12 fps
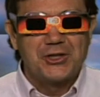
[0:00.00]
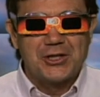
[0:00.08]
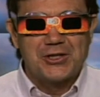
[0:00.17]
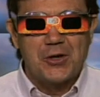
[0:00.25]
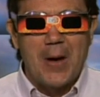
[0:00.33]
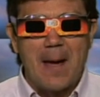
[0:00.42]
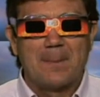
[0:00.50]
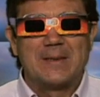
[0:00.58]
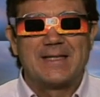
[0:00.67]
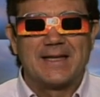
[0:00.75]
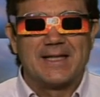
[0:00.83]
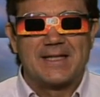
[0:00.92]
just so
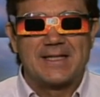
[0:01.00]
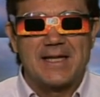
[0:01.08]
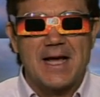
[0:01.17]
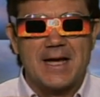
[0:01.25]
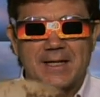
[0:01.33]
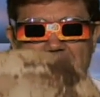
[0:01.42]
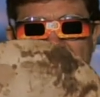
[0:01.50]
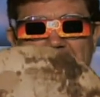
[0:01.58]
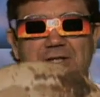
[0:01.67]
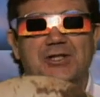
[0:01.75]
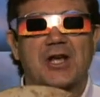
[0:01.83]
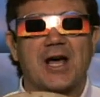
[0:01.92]
happens that the sun, here's
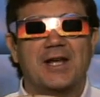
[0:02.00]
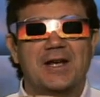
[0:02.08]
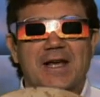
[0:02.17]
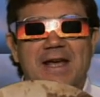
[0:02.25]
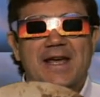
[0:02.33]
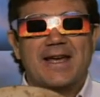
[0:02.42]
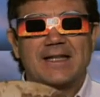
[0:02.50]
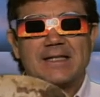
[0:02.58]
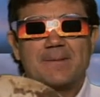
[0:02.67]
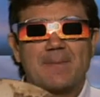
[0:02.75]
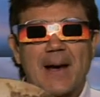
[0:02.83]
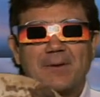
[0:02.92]
the sun,
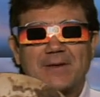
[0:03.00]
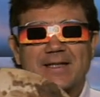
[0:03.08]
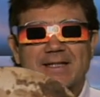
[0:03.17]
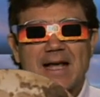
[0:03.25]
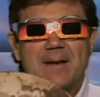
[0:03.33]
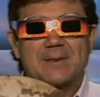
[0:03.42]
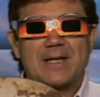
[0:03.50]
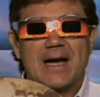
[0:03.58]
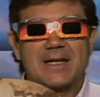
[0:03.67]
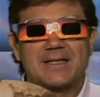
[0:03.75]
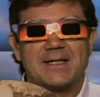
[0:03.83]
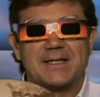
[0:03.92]
it's about the same
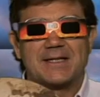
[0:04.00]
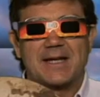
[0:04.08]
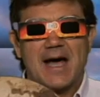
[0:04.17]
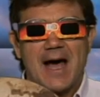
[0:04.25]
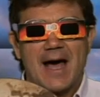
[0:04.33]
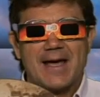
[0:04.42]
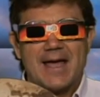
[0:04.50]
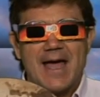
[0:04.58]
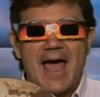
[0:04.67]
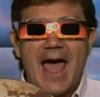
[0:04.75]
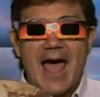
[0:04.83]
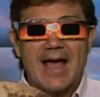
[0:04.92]
size in the sky
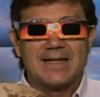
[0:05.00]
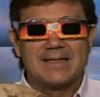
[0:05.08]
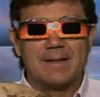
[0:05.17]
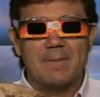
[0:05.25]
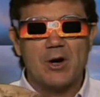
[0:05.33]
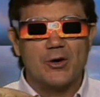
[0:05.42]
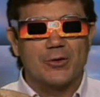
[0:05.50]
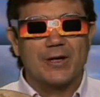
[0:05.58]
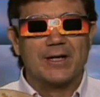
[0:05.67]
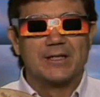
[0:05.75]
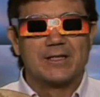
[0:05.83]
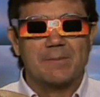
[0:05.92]
as the
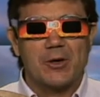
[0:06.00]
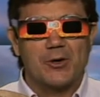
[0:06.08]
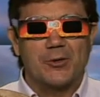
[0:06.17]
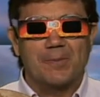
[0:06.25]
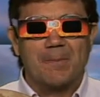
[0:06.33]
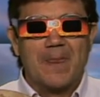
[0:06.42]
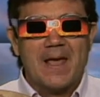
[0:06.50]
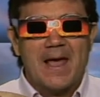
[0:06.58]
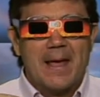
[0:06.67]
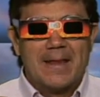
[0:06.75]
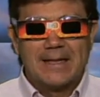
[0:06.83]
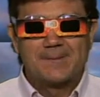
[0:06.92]
moon. Here's the moon.
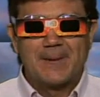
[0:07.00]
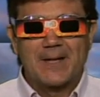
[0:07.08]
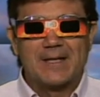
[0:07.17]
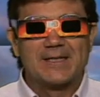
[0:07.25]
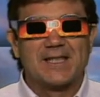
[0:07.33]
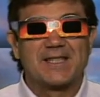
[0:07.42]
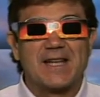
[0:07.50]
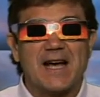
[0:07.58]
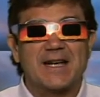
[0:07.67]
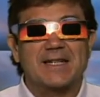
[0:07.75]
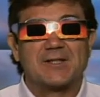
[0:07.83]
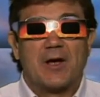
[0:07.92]
That's because the
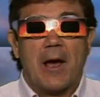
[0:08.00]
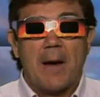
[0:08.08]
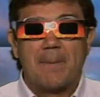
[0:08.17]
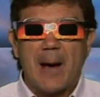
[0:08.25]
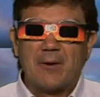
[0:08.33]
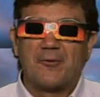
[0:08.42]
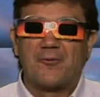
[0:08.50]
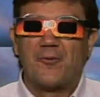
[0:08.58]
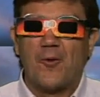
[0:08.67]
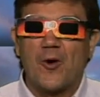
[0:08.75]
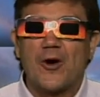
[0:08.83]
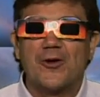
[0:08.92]
sun is about
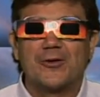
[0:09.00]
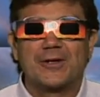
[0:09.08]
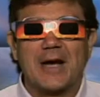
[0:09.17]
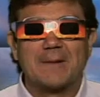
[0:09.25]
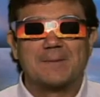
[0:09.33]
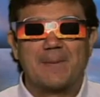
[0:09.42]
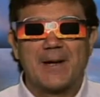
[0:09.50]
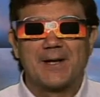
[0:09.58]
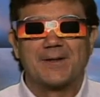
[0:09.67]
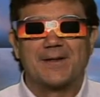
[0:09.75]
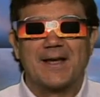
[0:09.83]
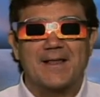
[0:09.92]
400 times
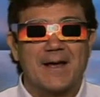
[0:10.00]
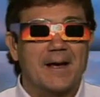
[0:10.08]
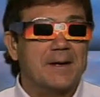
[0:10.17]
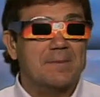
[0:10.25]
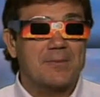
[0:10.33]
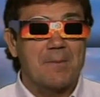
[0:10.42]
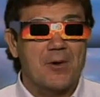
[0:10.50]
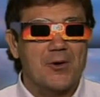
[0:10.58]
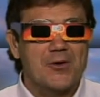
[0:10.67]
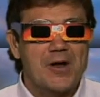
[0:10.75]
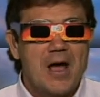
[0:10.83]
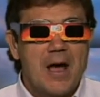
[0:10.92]
bigger than the, the
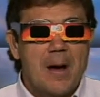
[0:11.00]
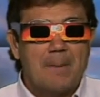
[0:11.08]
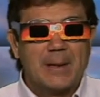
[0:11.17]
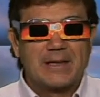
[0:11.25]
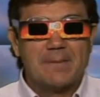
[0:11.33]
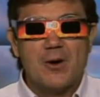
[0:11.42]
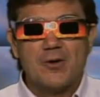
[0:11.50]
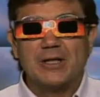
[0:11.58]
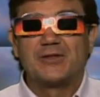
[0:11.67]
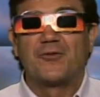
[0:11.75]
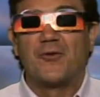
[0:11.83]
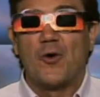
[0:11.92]
moon, but the
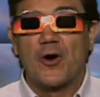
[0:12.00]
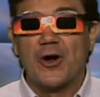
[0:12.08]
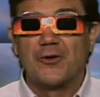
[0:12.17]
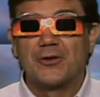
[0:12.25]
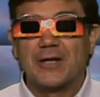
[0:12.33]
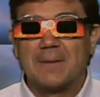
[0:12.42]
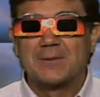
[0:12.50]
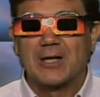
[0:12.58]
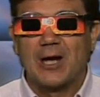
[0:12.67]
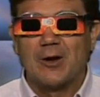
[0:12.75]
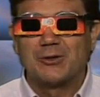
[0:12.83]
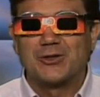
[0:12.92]
moon is 400 times
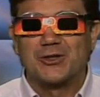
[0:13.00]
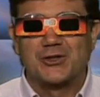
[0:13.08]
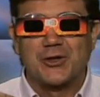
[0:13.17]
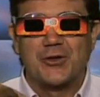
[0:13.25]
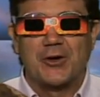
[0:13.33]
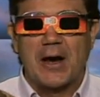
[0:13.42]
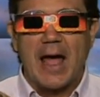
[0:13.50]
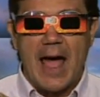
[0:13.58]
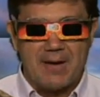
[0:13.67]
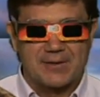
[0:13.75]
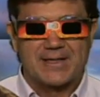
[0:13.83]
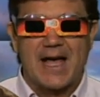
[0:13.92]
closer, so their
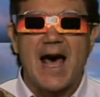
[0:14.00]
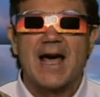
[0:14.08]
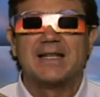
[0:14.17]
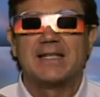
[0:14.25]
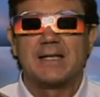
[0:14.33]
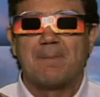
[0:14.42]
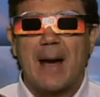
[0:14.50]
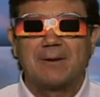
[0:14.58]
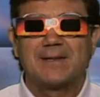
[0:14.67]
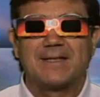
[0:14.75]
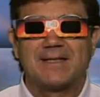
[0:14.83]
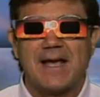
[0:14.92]
size is
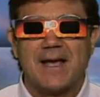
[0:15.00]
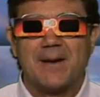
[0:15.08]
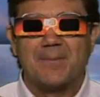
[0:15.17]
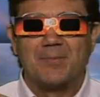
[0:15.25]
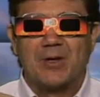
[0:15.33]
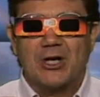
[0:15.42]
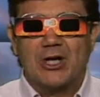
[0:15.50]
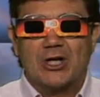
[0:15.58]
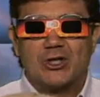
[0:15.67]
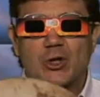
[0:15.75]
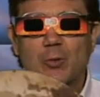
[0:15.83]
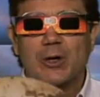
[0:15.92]
about the same.
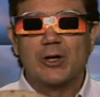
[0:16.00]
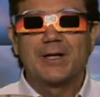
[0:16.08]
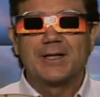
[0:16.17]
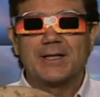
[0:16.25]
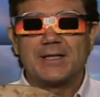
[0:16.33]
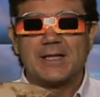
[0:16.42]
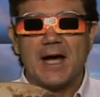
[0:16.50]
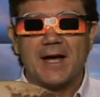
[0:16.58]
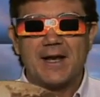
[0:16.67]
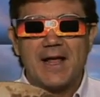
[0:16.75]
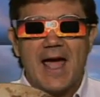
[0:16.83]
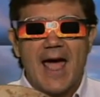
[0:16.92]
So we look at the
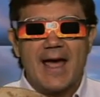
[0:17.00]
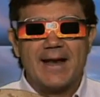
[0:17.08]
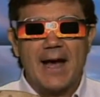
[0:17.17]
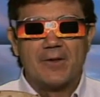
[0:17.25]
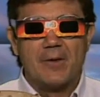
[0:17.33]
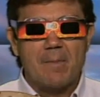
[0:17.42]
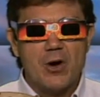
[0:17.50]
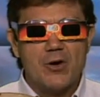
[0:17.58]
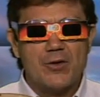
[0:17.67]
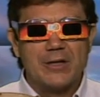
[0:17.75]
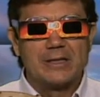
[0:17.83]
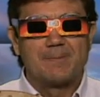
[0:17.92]
sun, and now the
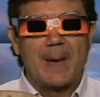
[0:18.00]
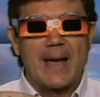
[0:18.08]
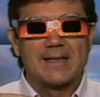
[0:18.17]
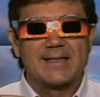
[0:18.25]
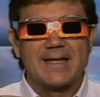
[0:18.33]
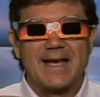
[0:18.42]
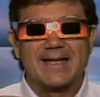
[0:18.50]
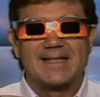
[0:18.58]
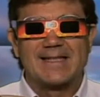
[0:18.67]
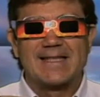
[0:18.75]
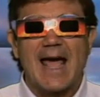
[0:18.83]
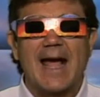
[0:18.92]
moon is passing
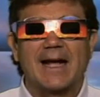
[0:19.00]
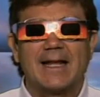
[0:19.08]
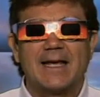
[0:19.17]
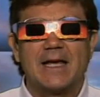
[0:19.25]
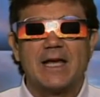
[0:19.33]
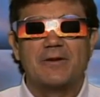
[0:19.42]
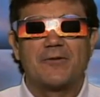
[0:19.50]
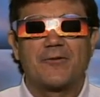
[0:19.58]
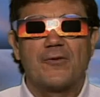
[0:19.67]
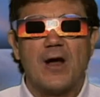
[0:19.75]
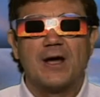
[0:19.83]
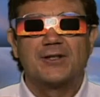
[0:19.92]
exactly in
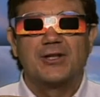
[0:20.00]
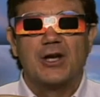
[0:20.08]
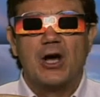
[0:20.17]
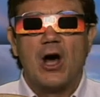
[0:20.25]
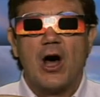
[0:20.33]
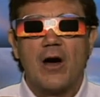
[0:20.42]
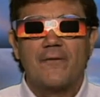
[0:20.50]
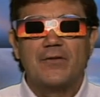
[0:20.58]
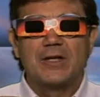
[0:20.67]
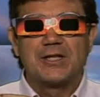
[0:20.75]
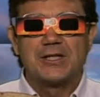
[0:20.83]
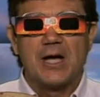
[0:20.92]
front
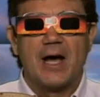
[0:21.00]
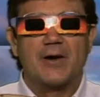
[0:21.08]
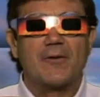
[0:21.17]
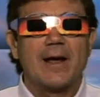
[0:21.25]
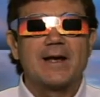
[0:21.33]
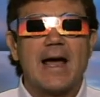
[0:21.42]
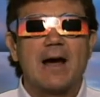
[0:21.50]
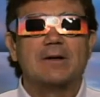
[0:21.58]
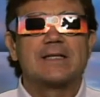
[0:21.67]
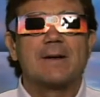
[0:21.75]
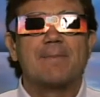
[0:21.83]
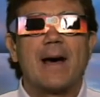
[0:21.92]
of the sun. Right
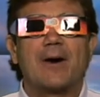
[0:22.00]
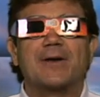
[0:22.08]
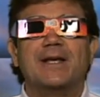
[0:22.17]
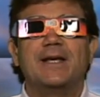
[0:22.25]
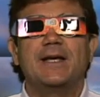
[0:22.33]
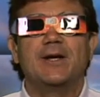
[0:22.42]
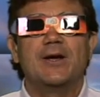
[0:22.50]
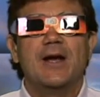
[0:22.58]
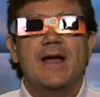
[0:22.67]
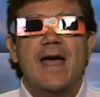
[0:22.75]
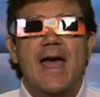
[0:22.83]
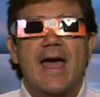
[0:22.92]
now it's about
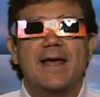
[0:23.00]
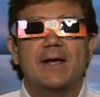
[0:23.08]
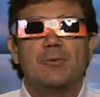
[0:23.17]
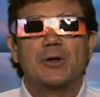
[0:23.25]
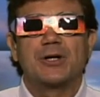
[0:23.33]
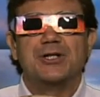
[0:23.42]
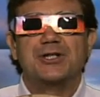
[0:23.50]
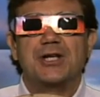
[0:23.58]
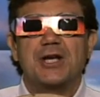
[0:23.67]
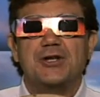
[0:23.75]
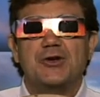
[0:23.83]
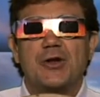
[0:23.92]
here, and it will
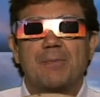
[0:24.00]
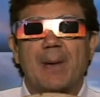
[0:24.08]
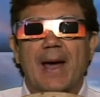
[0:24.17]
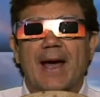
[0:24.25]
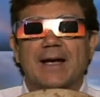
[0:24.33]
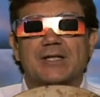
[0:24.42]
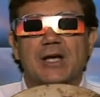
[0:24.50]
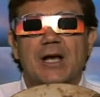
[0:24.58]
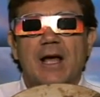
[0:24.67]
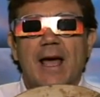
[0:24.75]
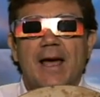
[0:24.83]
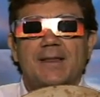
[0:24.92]
continue to pass,
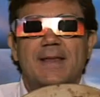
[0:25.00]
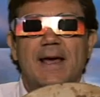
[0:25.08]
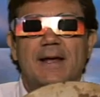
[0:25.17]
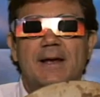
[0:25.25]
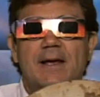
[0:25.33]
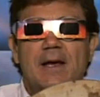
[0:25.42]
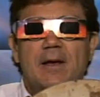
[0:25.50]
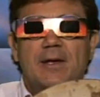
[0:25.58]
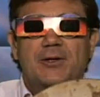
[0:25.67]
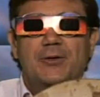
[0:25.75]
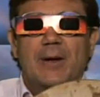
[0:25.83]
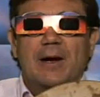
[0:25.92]
and then
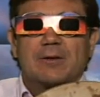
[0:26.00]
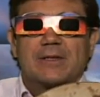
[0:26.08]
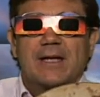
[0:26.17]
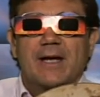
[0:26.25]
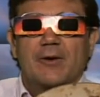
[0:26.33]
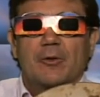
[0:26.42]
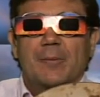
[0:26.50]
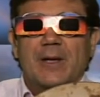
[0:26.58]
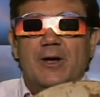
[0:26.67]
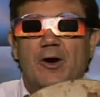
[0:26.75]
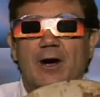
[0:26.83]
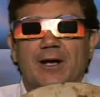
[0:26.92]
two hours later it will
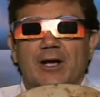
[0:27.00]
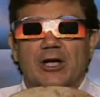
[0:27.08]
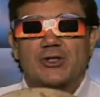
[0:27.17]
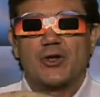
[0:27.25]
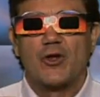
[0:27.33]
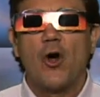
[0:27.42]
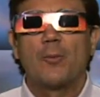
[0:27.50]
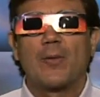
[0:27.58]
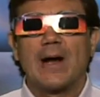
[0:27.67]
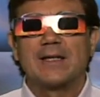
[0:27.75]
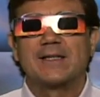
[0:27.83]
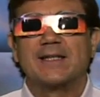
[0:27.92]
be gone. So the whole
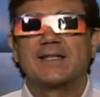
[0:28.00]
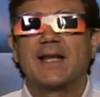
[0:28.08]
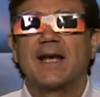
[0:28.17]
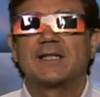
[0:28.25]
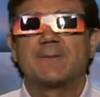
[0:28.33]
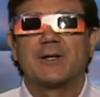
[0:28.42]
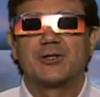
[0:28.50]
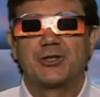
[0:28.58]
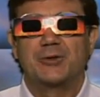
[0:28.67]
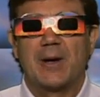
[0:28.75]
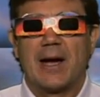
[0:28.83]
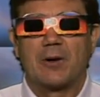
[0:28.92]
process takes about
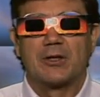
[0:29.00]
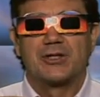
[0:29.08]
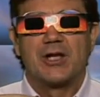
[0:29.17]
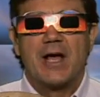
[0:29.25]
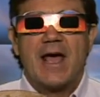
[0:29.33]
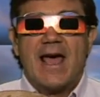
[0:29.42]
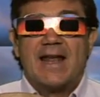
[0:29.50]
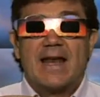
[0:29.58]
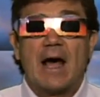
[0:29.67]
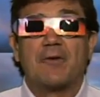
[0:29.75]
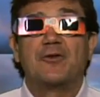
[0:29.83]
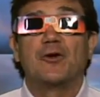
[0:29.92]
two hours.
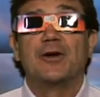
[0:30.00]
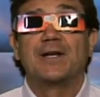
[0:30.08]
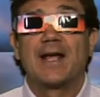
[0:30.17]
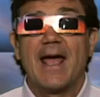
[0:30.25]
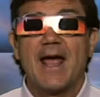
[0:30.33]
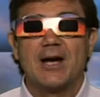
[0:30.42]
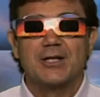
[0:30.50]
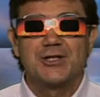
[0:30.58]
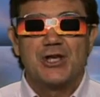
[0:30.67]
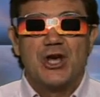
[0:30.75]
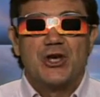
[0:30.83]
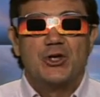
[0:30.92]
Now, if you're in
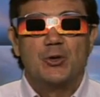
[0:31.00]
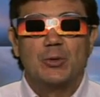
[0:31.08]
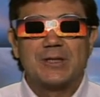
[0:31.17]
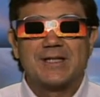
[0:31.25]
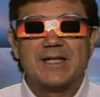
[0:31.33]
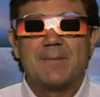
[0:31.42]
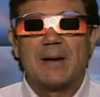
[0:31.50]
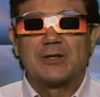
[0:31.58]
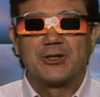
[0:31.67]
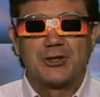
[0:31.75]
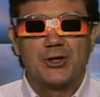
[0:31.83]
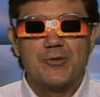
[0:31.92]
Cairns, you will see
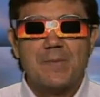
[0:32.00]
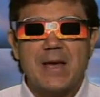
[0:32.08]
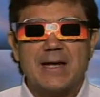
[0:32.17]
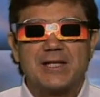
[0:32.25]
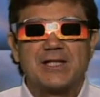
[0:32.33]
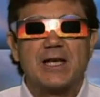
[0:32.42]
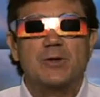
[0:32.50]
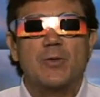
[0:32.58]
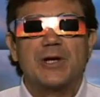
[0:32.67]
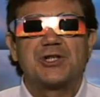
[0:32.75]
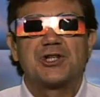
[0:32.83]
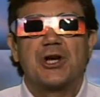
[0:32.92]
about two minutes
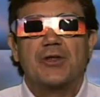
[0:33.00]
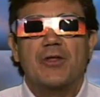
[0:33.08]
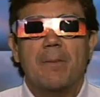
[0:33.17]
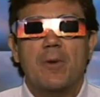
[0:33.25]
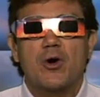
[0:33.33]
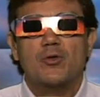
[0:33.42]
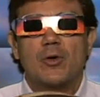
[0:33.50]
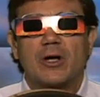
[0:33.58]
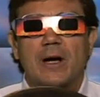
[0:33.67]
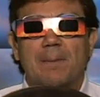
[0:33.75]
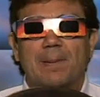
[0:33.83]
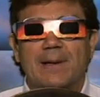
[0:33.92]
in which the moon
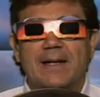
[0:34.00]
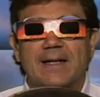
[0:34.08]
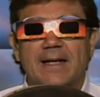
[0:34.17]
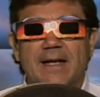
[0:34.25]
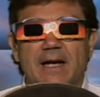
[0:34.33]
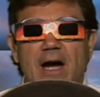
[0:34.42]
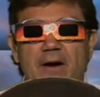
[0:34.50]
will completely